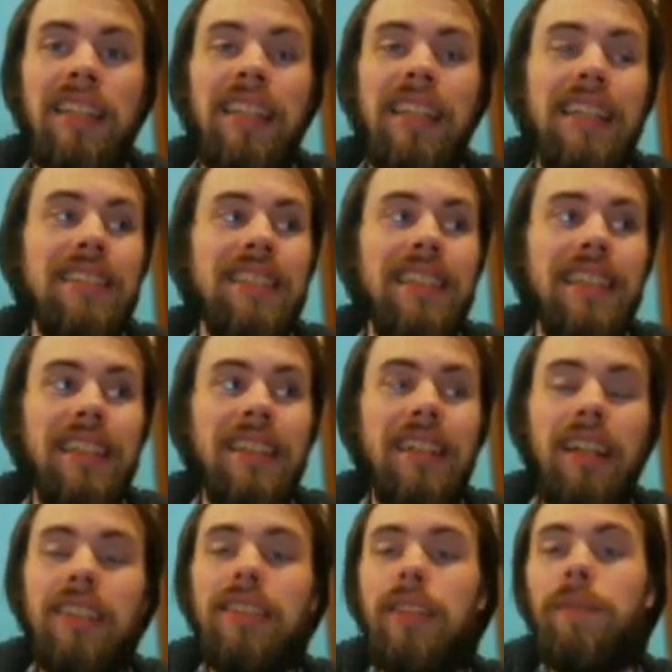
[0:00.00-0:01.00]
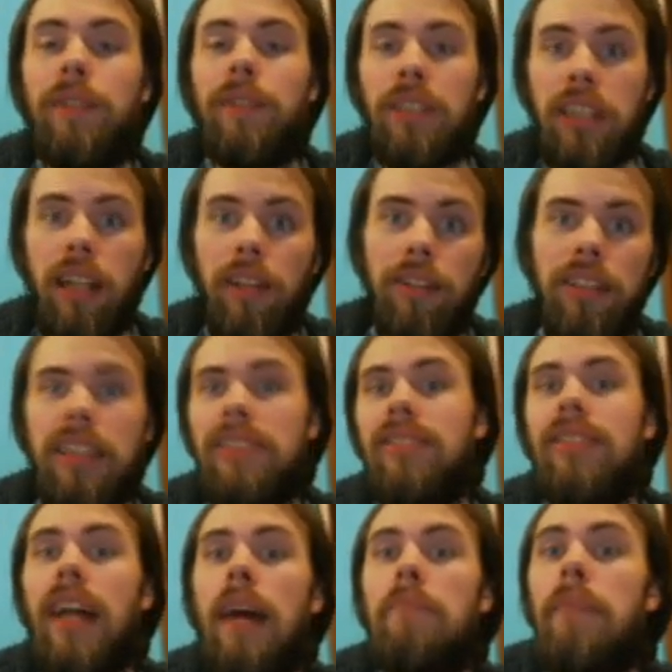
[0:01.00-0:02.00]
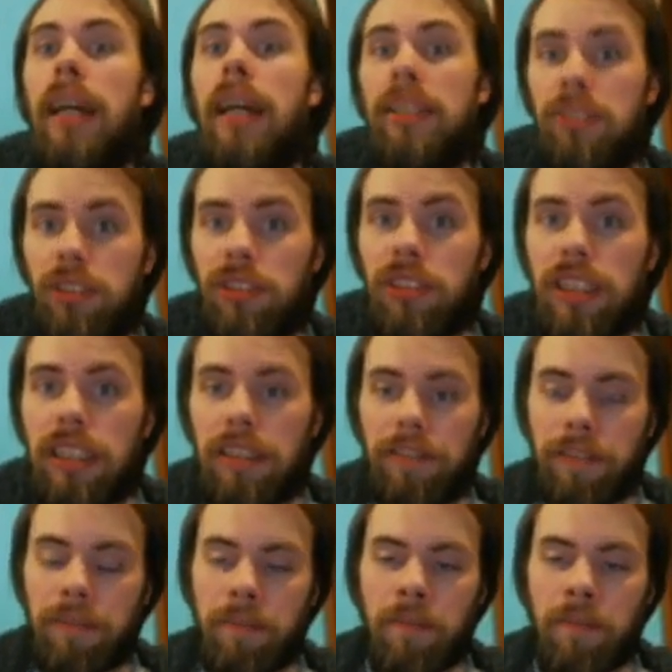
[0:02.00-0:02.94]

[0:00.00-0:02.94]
that's in a different color that's not Master Chief.